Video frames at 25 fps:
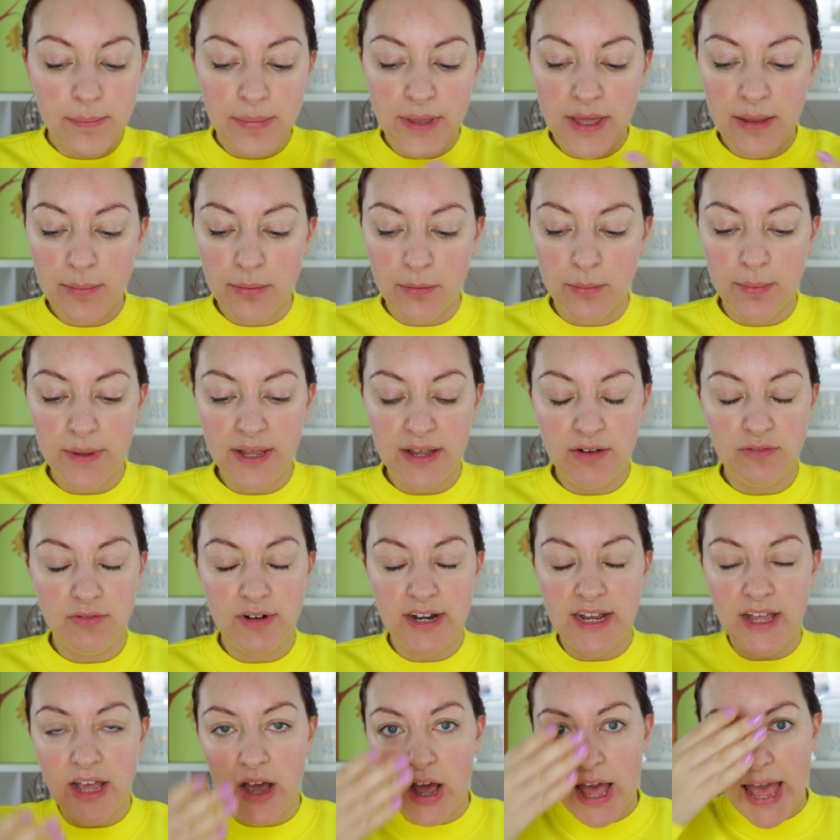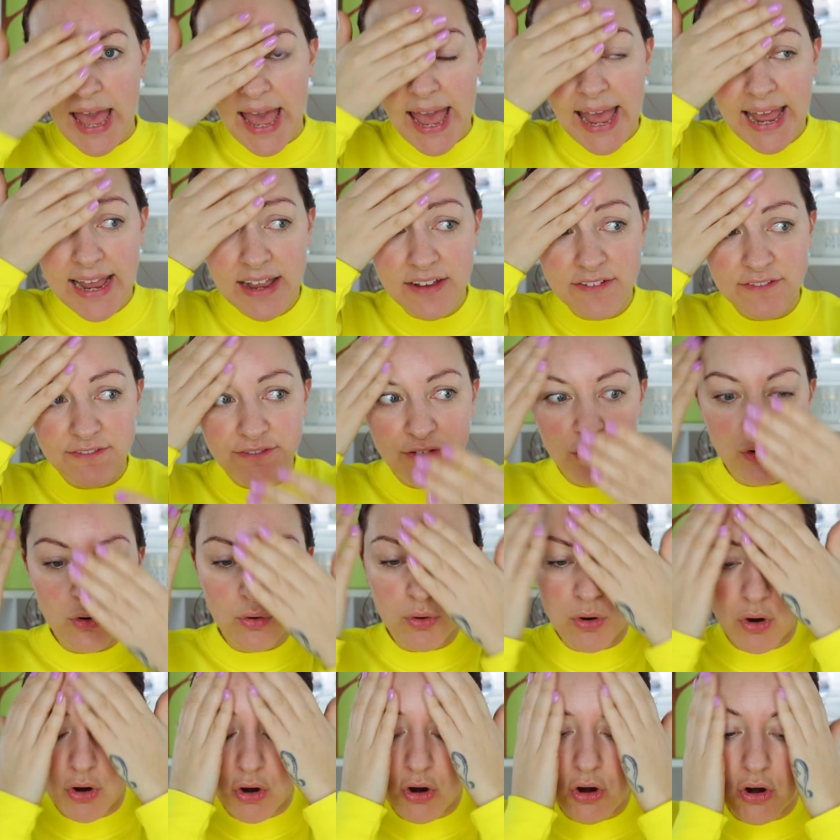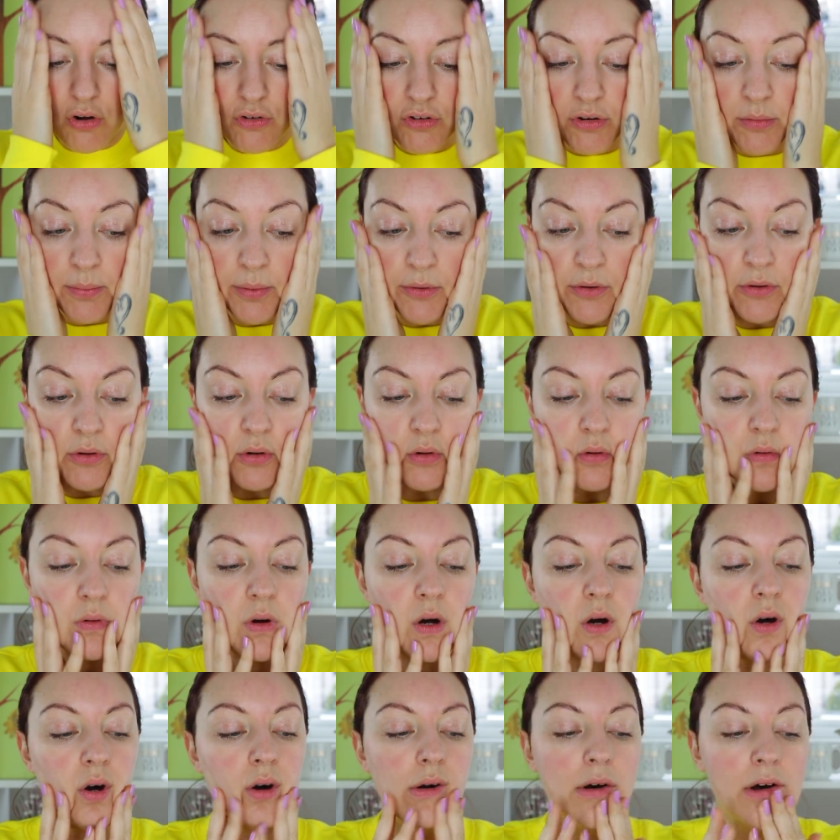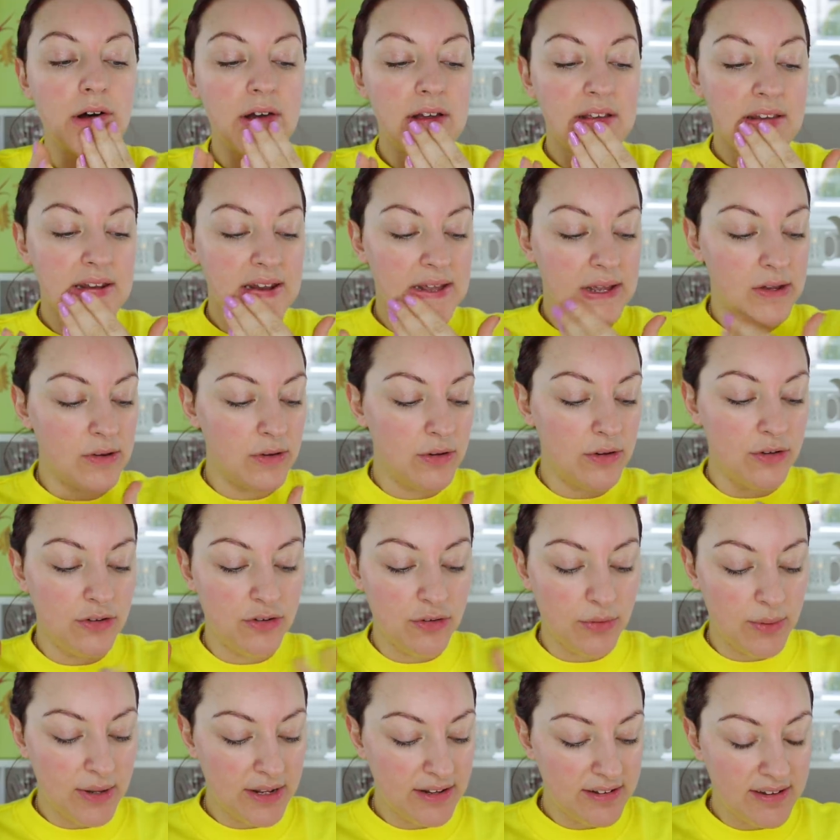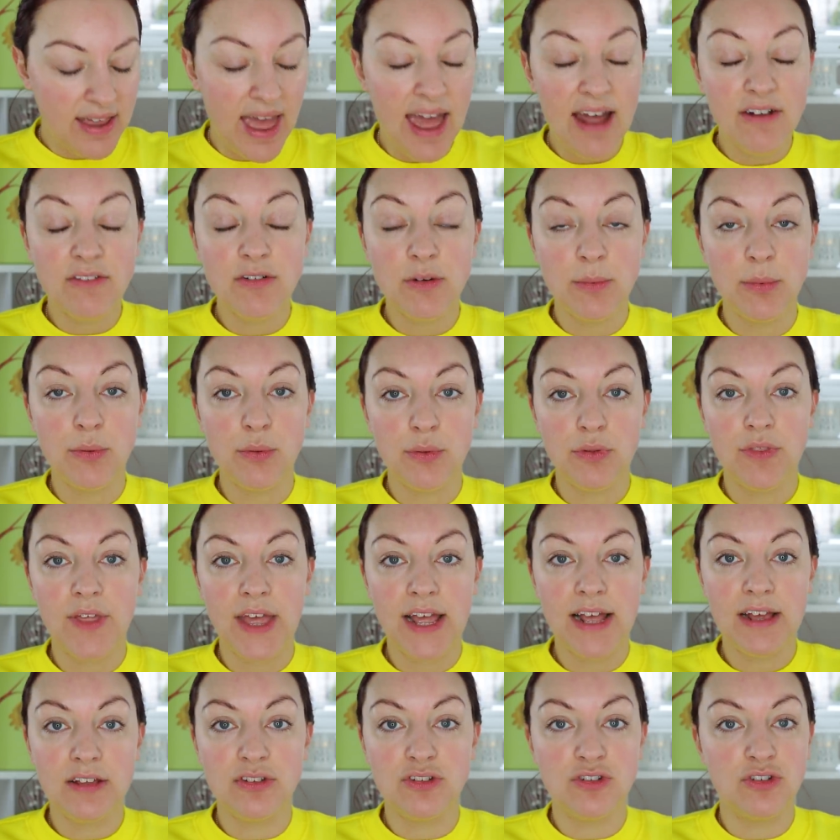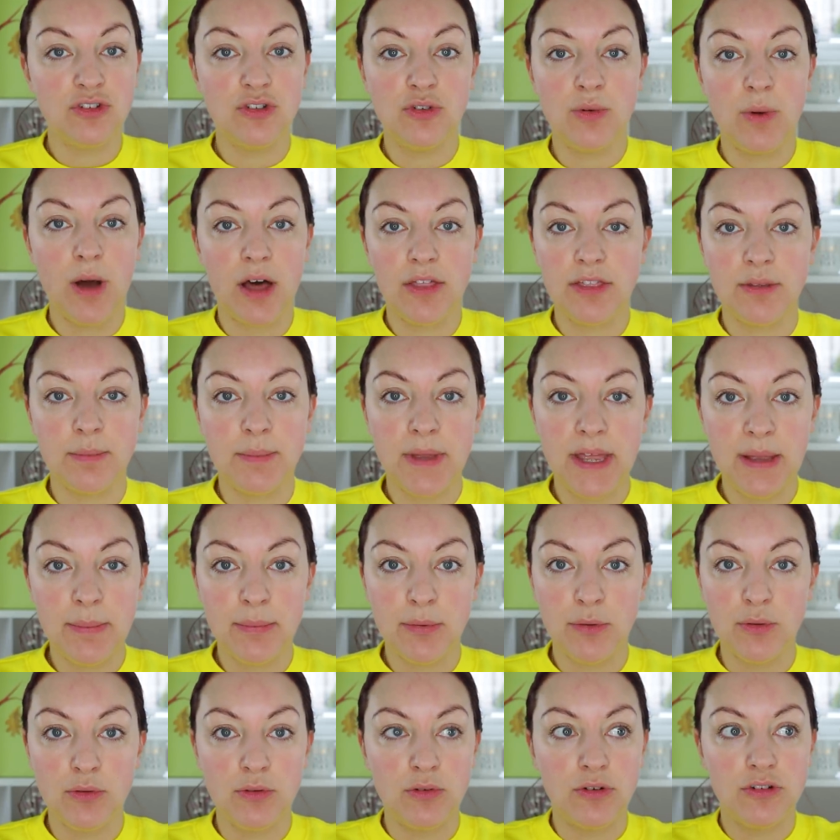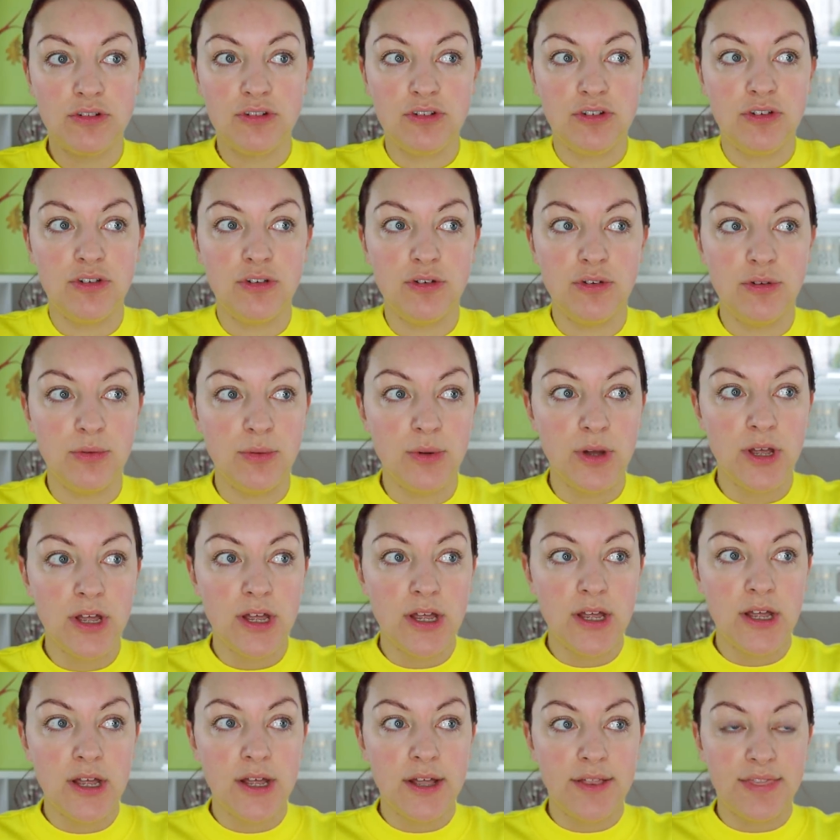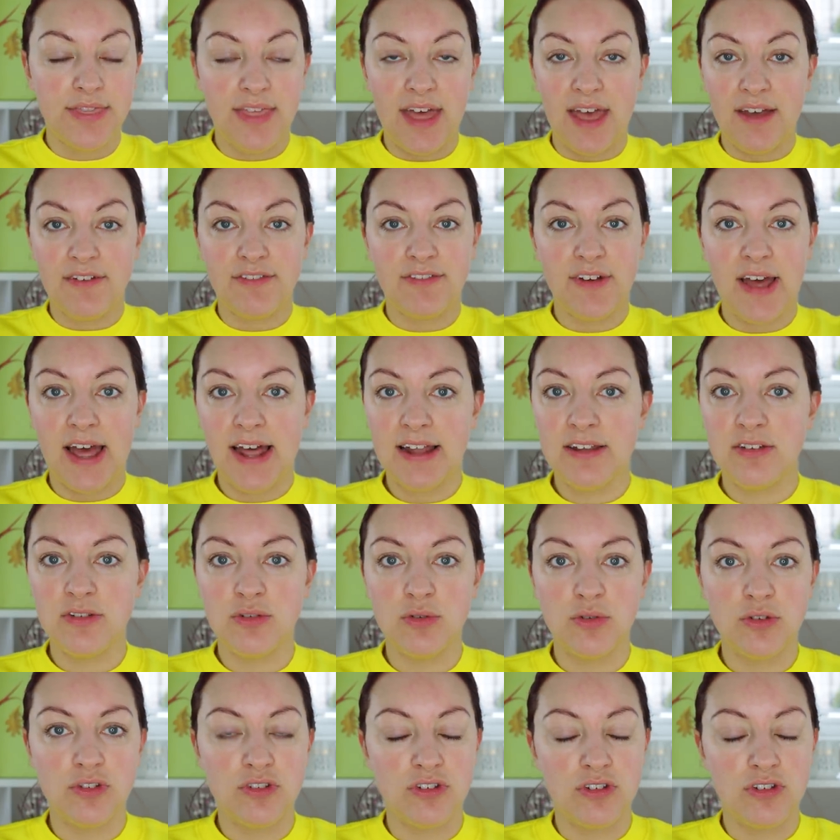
people being really hateful or horrible or, you know, doing terrible things to other people, to their fans, or